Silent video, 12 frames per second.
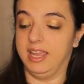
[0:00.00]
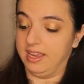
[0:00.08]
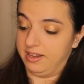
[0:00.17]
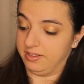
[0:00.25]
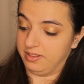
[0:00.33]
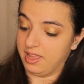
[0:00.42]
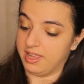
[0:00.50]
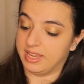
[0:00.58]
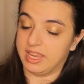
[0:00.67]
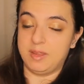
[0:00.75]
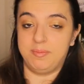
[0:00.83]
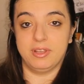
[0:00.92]
it'll
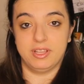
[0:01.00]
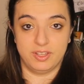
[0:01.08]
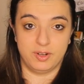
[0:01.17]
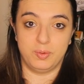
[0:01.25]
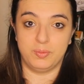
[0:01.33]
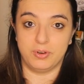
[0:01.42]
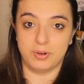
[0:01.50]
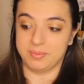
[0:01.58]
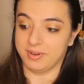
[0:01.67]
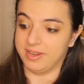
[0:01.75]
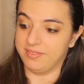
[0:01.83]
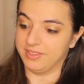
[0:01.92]
keep you a little
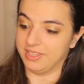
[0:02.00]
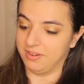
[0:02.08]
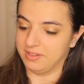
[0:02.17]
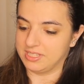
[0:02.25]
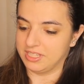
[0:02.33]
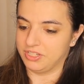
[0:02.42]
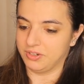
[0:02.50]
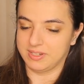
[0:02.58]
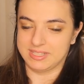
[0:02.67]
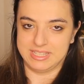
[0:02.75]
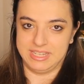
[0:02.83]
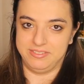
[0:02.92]
warmer even though it's a
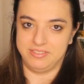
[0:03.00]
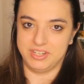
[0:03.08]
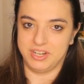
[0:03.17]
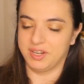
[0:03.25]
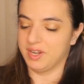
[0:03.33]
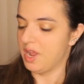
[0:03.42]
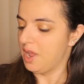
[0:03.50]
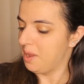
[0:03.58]
short sleeve shirt.